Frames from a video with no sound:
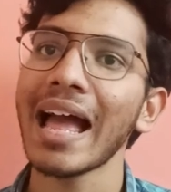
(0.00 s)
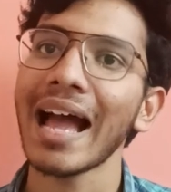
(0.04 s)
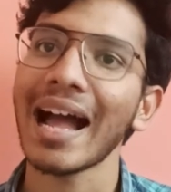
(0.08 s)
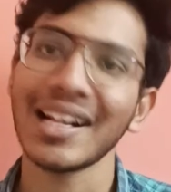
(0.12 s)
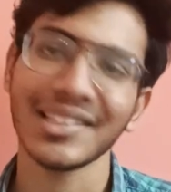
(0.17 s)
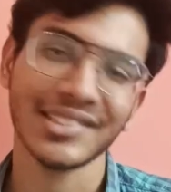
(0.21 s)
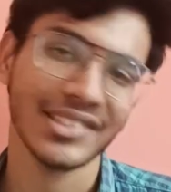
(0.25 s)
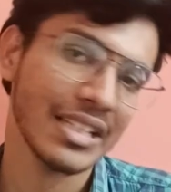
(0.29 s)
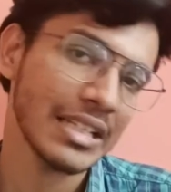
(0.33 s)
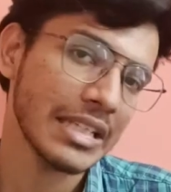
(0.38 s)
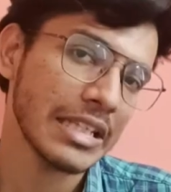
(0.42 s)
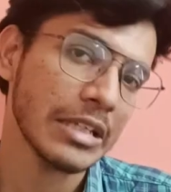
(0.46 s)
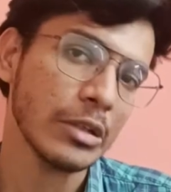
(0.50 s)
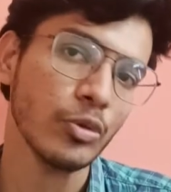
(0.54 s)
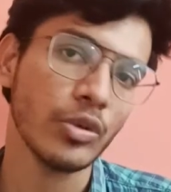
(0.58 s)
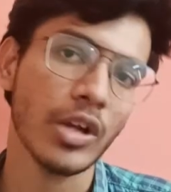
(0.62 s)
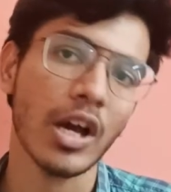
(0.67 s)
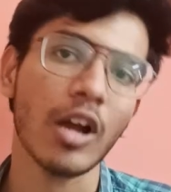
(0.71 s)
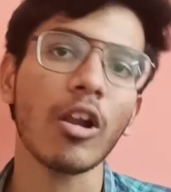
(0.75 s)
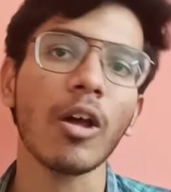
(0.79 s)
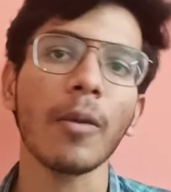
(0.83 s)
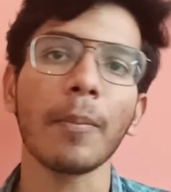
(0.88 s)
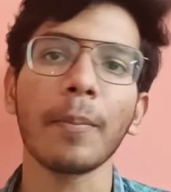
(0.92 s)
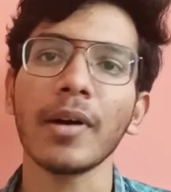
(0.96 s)
as a new
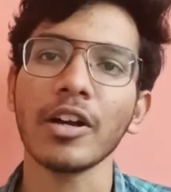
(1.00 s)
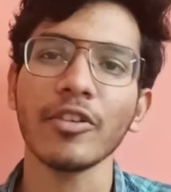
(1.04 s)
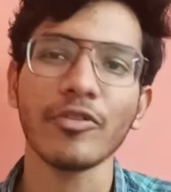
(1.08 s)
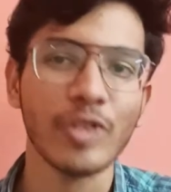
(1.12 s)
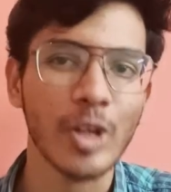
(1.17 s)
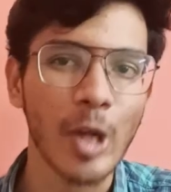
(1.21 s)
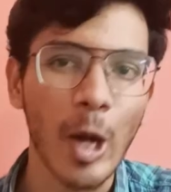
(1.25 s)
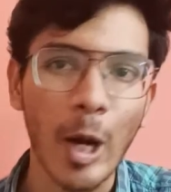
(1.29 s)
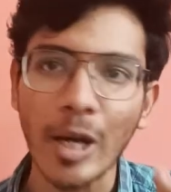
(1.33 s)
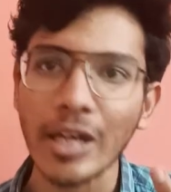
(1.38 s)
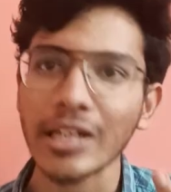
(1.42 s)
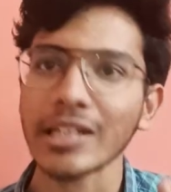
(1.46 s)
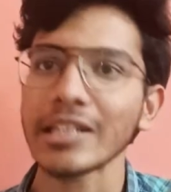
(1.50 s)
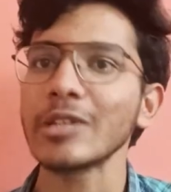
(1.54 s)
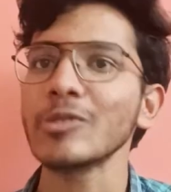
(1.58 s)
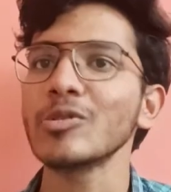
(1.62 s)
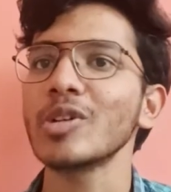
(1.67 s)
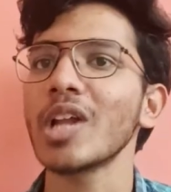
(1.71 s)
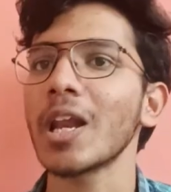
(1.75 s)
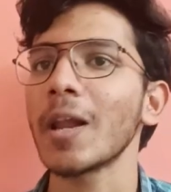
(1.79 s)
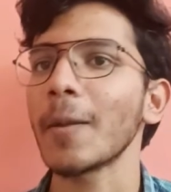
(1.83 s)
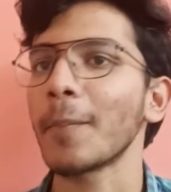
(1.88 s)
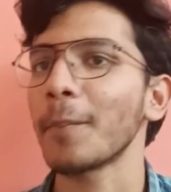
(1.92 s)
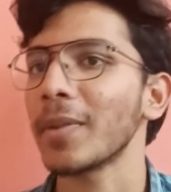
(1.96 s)
developer, if you are a new
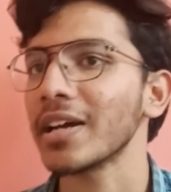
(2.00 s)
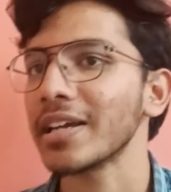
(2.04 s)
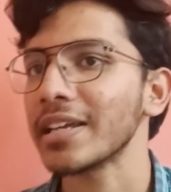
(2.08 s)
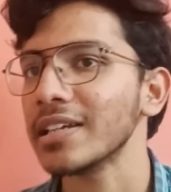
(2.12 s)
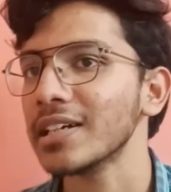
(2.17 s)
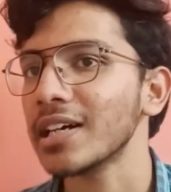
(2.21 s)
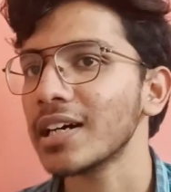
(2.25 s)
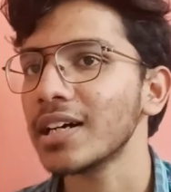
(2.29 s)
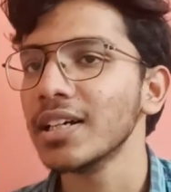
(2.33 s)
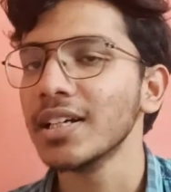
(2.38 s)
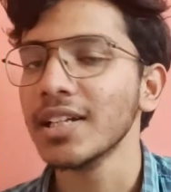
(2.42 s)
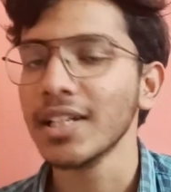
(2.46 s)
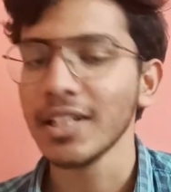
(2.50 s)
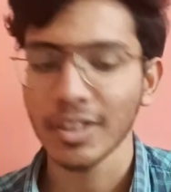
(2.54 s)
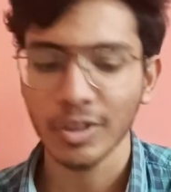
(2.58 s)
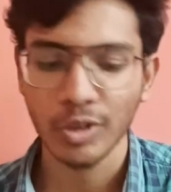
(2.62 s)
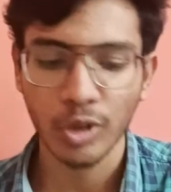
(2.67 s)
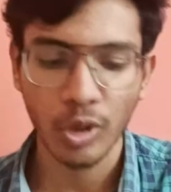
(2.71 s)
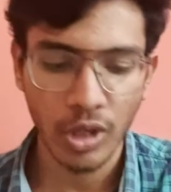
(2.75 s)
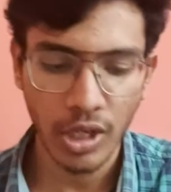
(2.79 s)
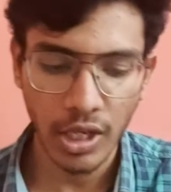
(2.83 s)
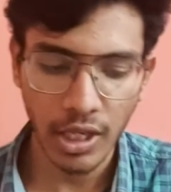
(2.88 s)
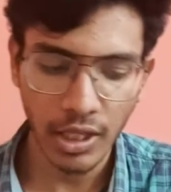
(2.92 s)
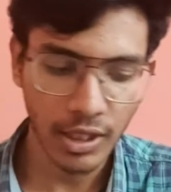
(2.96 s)
developer here.
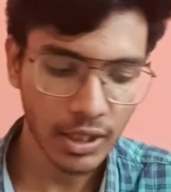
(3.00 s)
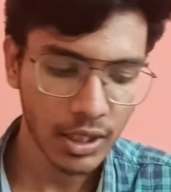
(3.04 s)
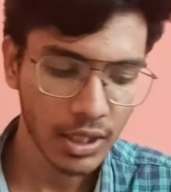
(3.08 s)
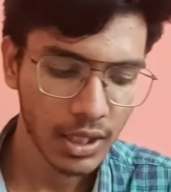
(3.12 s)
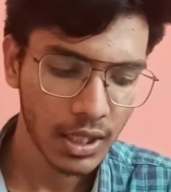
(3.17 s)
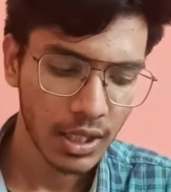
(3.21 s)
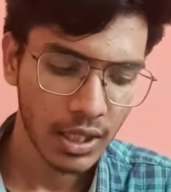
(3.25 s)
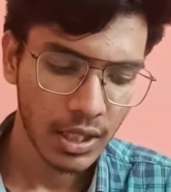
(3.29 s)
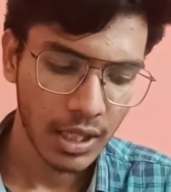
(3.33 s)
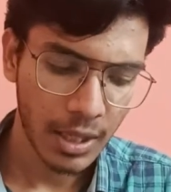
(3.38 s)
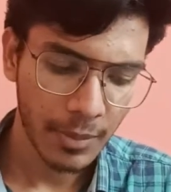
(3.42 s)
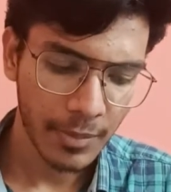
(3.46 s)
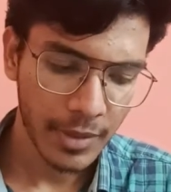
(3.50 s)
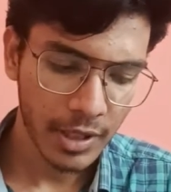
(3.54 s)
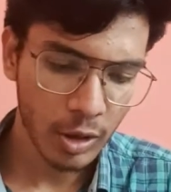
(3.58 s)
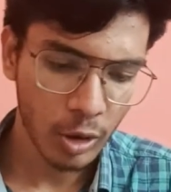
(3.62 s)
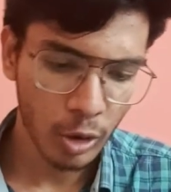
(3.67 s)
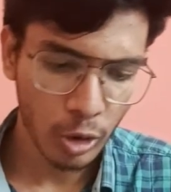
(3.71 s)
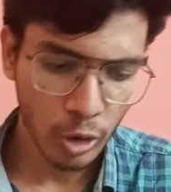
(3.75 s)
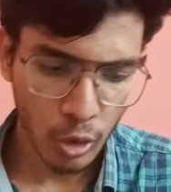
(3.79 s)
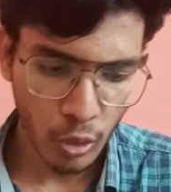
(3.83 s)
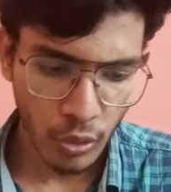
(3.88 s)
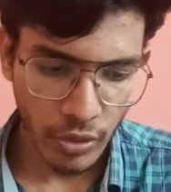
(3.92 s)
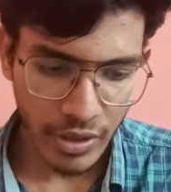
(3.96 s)
So here, let me
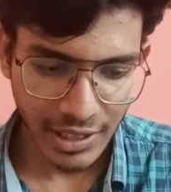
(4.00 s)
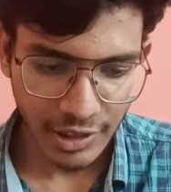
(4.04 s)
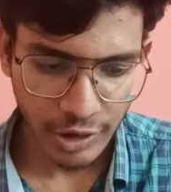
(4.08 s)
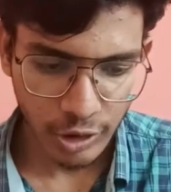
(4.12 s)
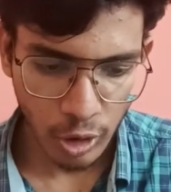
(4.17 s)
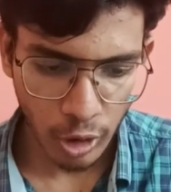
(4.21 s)
go to VS